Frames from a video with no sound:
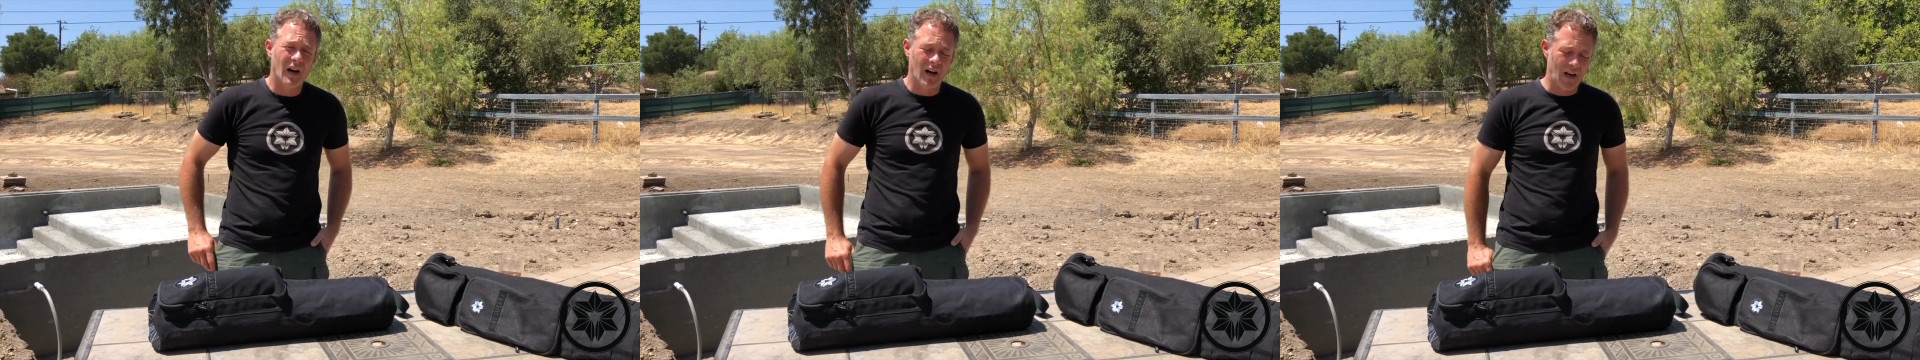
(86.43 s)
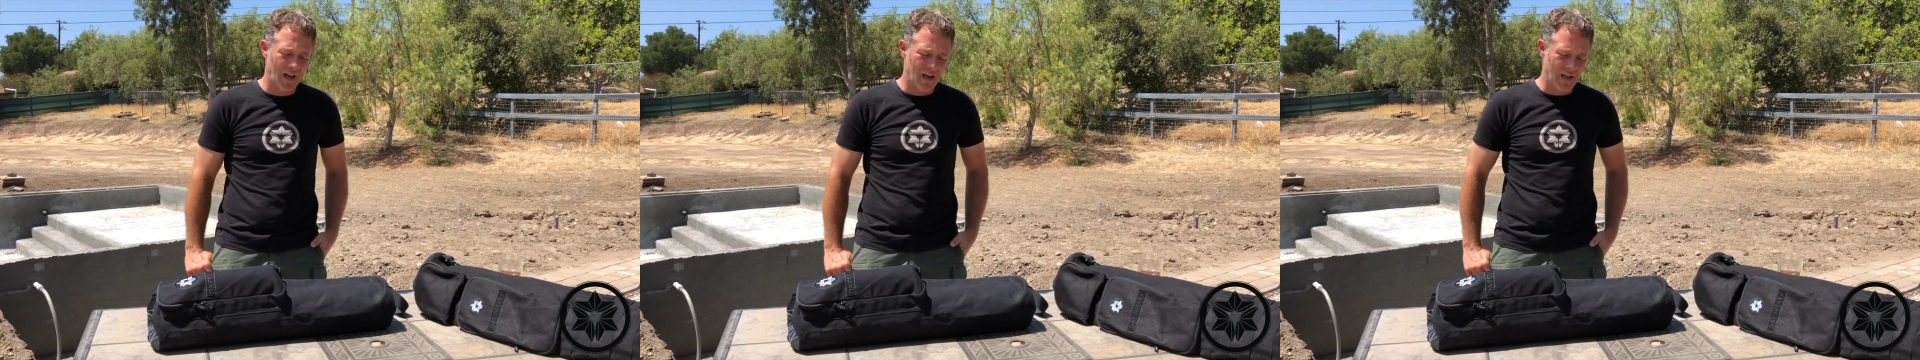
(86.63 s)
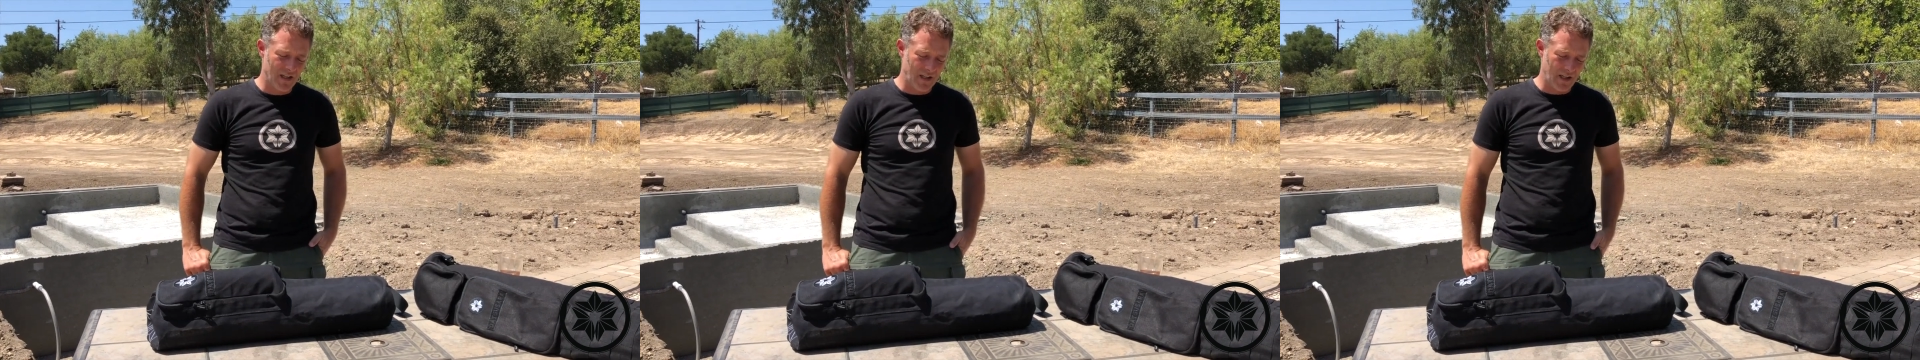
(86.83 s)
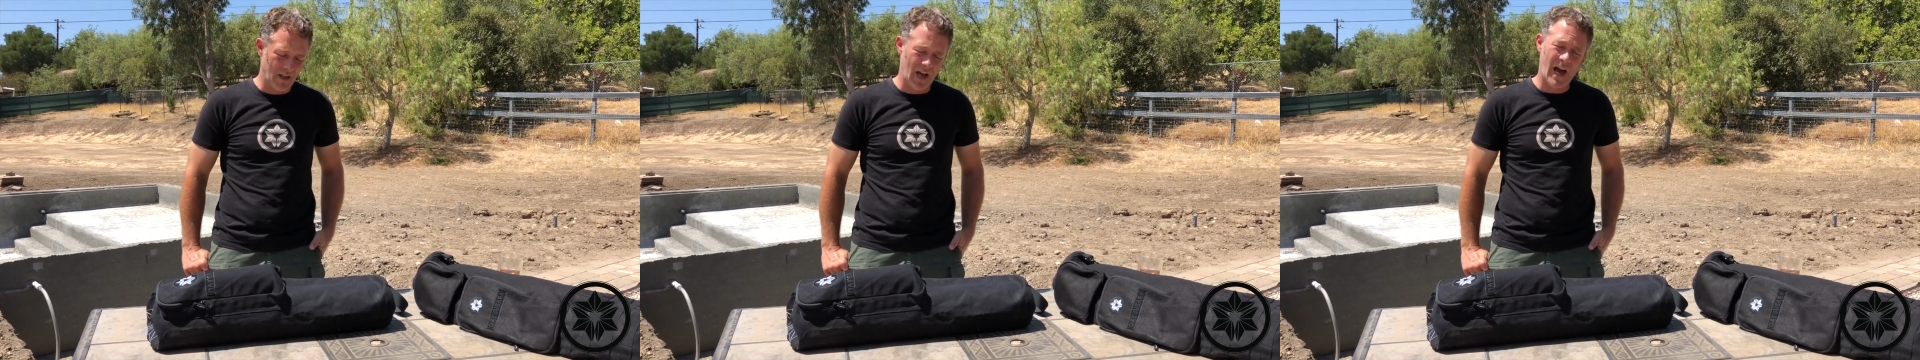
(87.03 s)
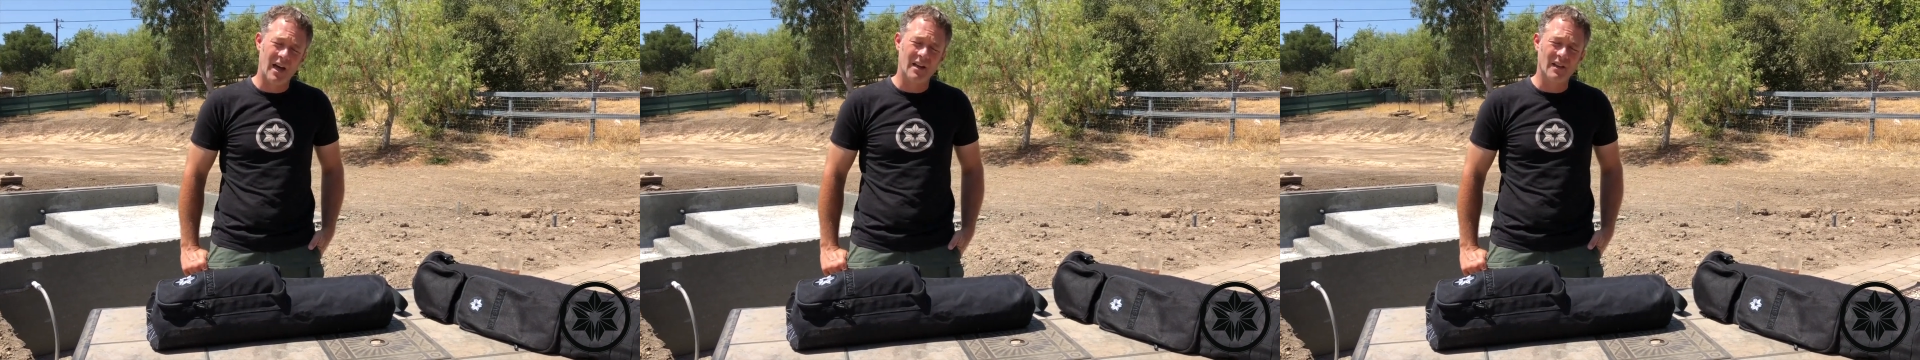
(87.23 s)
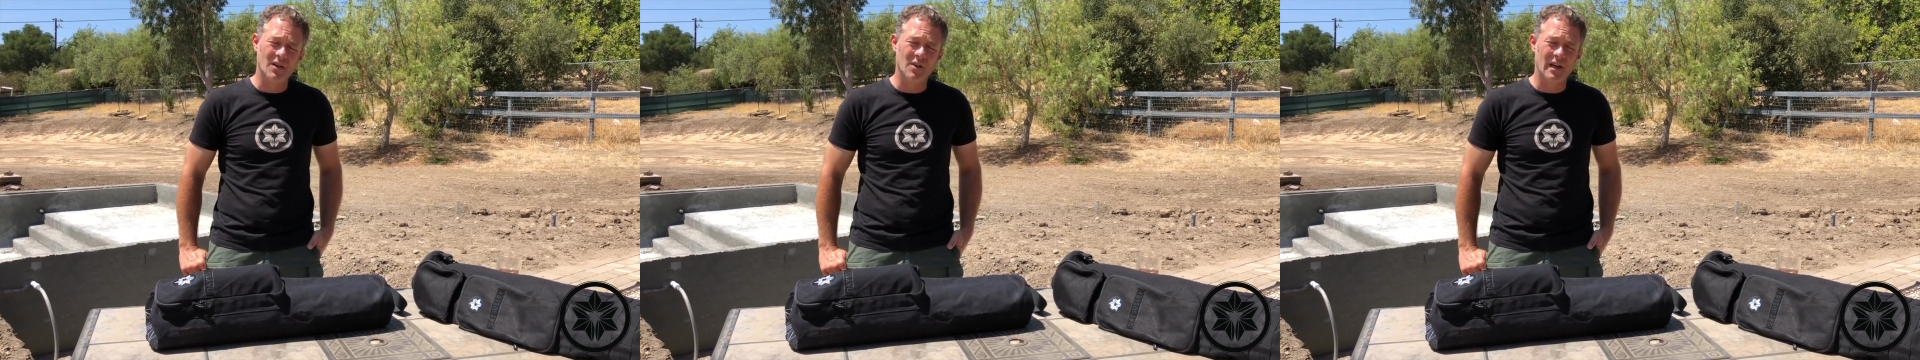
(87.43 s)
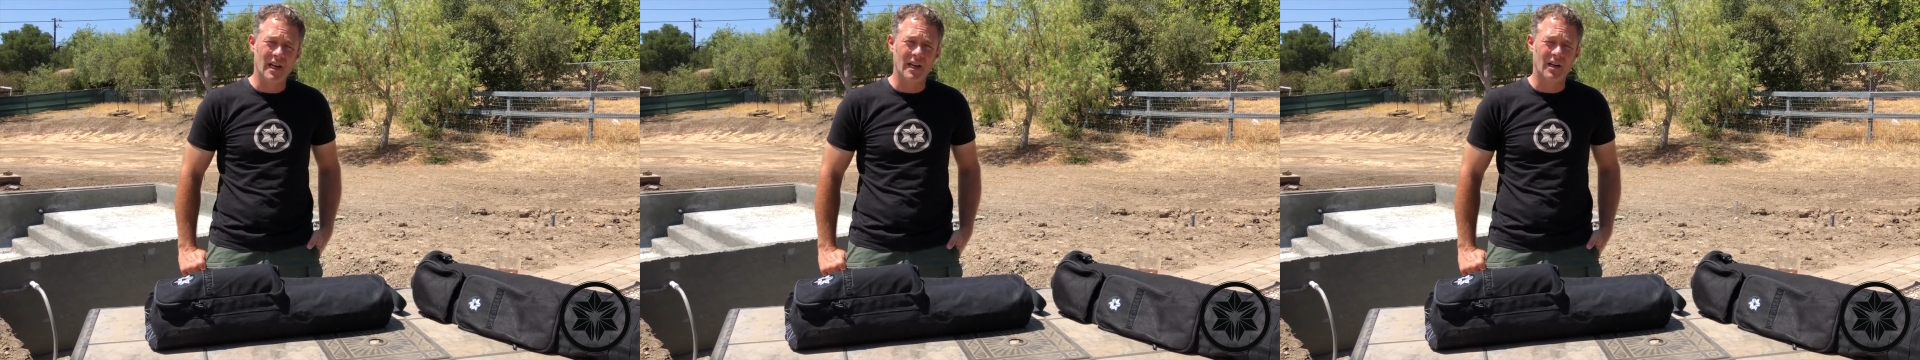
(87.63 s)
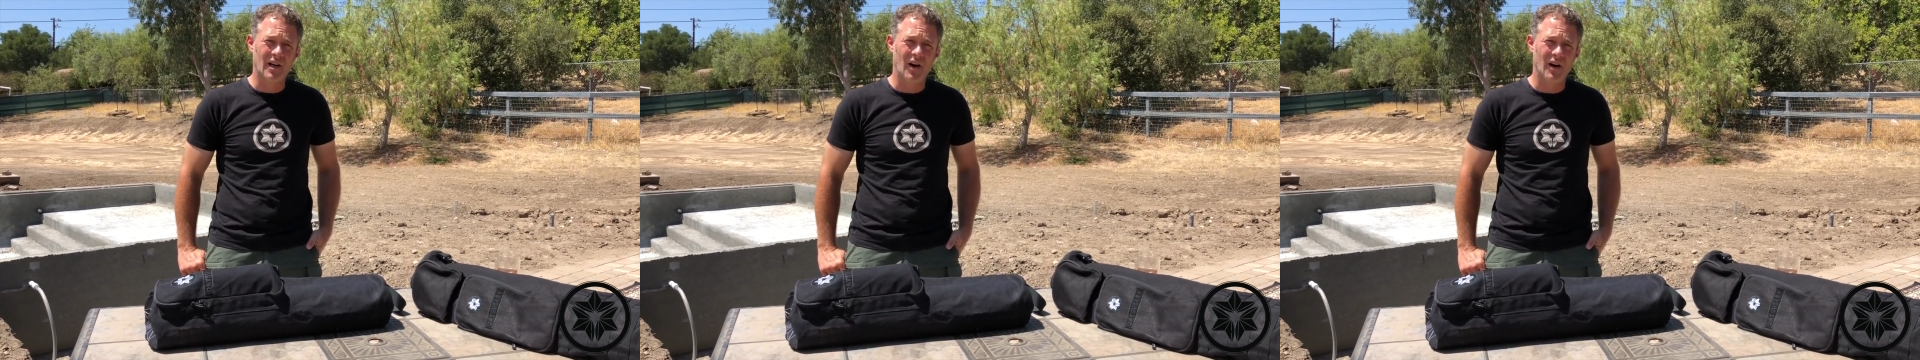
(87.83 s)
Uh, you know, adding the
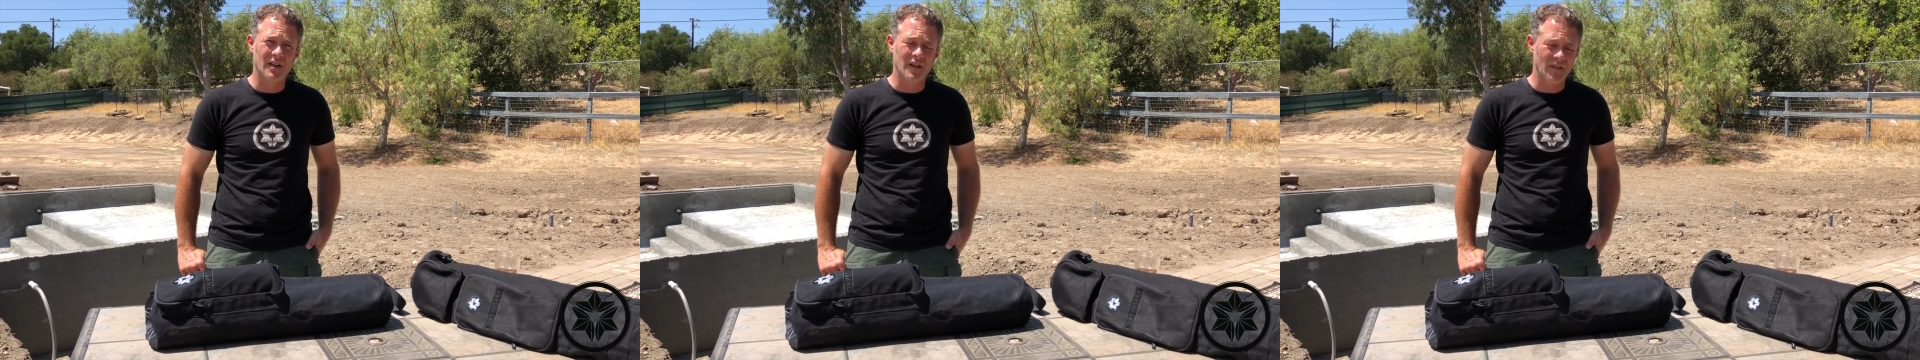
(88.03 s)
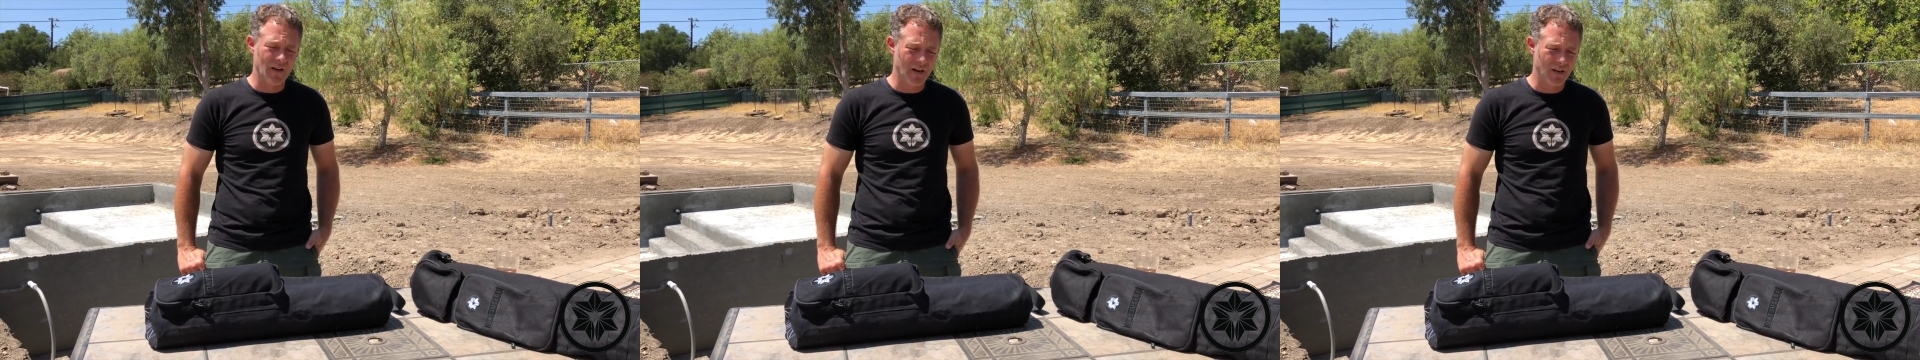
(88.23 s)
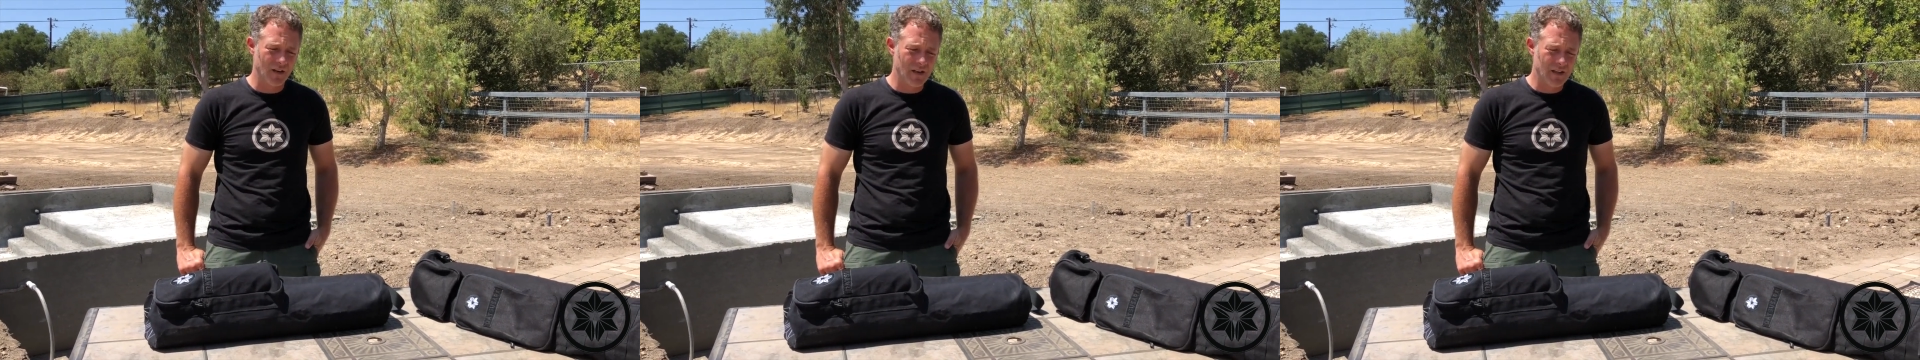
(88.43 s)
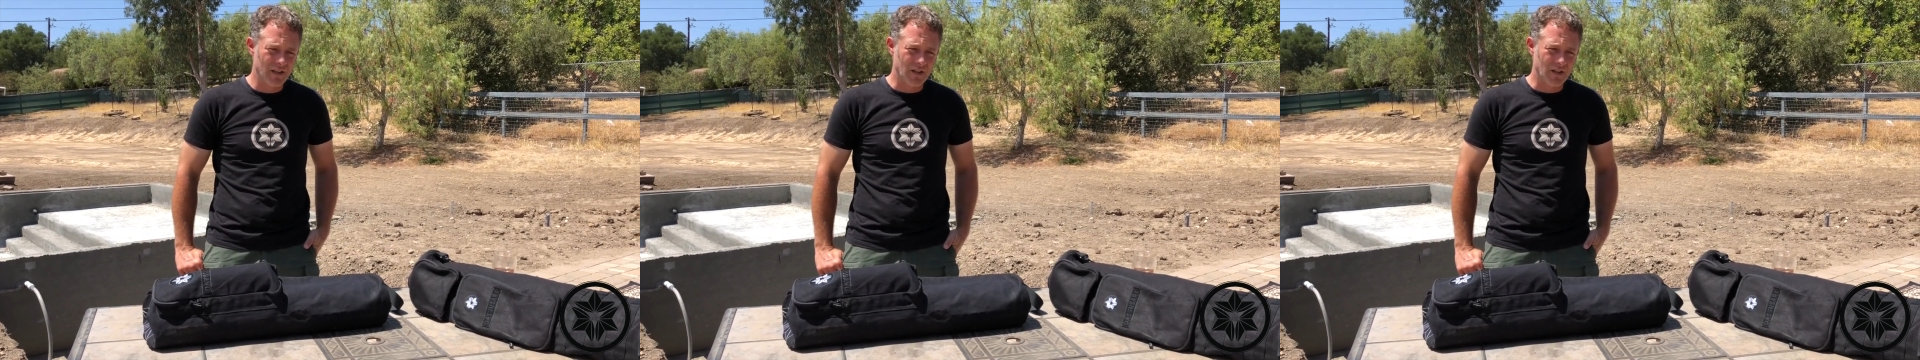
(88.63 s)
organic cotton in there